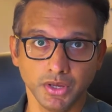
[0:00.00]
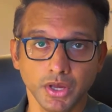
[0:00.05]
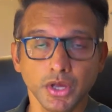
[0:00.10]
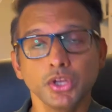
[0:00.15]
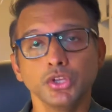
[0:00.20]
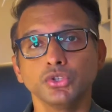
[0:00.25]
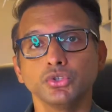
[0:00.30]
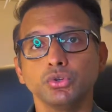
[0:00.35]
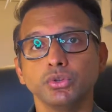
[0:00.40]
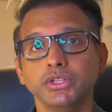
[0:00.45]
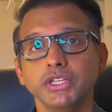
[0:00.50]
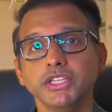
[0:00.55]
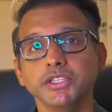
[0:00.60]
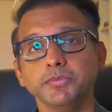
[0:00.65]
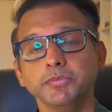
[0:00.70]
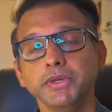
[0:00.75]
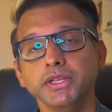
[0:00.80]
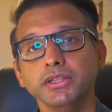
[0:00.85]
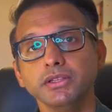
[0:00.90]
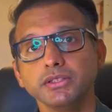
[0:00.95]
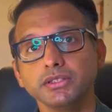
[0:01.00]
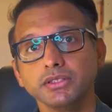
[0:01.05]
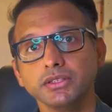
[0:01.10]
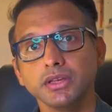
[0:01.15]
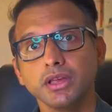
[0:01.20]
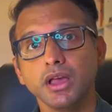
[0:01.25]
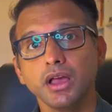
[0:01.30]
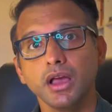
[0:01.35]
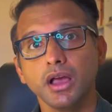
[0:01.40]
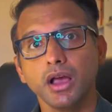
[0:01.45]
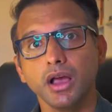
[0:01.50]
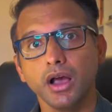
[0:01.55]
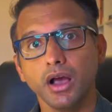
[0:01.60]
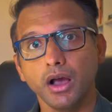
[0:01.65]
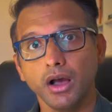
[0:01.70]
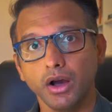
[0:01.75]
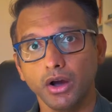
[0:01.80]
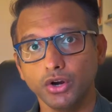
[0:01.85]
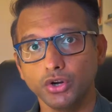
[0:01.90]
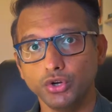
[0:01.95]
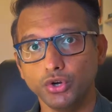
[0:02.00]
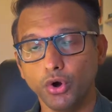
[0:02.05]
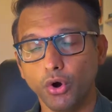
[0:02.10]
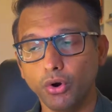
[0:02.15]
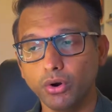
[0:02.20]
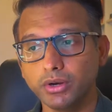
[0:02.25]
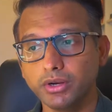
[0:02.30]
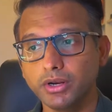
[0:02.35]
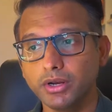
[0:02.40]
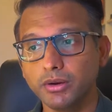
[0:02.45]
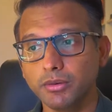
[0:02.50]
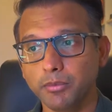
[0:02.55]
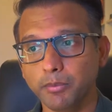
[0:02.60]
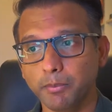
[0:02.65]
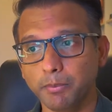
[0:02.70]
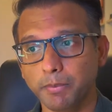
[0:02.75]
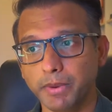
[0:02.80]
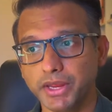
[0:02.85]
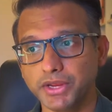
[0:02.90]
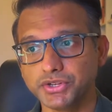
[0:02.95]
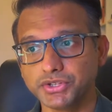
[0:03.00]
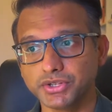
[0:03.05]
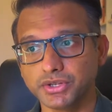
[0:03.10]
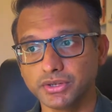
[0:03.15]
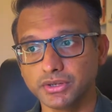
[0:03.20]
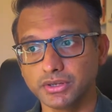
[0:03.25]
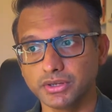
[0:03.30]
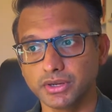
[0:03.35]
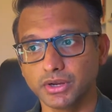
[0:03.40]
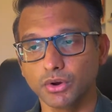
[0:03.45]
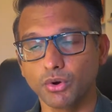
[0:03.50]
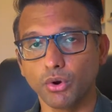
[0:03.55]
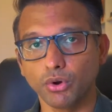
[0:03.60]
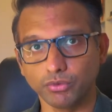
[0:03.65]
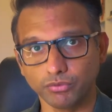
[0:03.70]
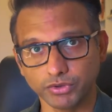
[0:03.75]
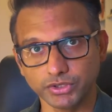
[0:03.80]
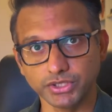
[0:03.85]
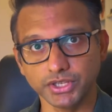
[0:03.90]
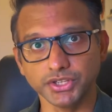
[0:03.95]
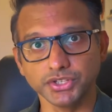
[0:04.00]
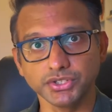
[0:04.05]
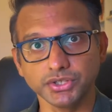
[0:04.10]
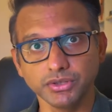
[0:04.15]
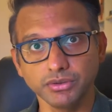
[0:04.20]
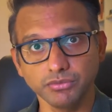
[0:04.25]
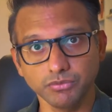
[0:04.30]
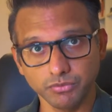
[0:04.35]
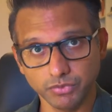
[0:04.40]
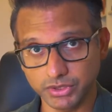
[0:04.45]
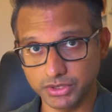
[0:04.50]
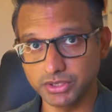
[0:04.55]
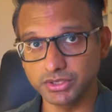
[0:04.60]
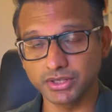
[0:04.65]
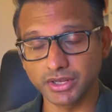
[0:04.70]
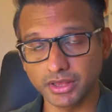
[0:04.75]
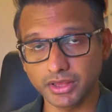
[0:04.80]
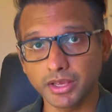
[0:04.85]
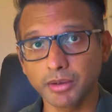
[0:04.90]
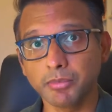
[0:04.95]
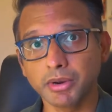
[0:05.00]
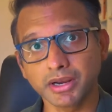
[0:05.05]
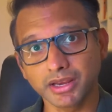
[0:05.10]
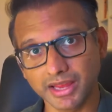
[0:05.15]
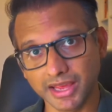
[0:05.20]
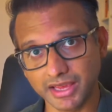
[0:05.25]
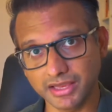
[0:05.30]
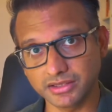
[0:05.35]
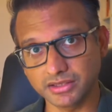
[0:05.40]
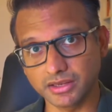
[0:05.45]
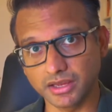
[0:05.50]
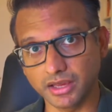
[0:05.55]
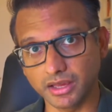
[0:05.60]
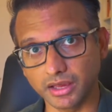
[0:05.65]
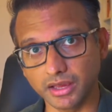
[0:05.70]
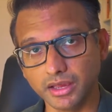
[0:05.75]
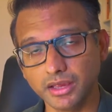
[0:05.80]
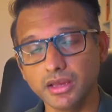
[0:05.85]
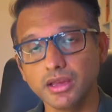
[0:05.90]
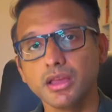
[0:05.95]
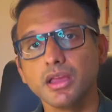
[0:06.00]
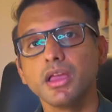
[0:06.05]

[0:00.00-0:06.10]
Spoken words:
So this means a doctor-patient conversation, which is nothing but case taking.